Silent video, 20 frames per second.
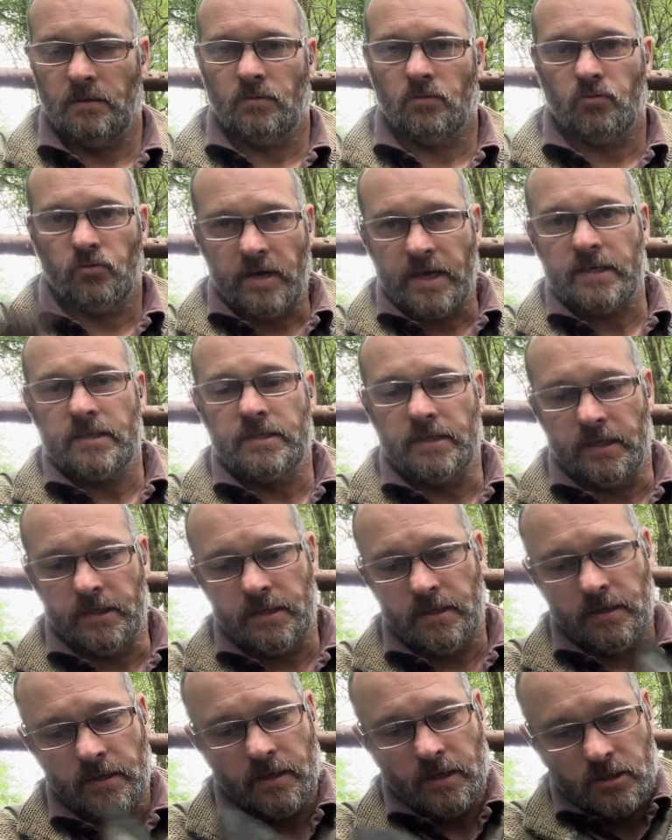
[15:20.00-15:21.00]

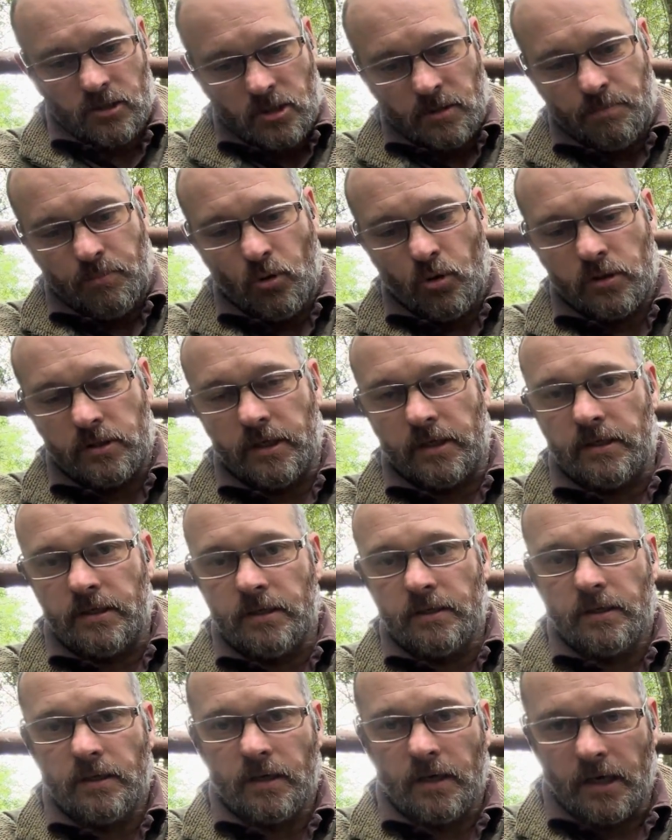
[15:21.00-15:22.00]
Rested and supported
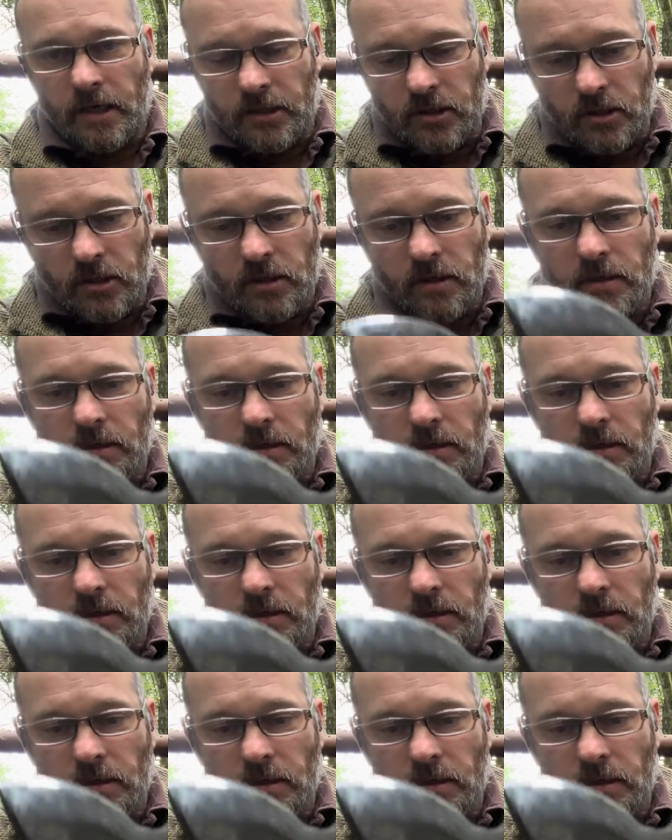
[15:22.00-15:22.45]
and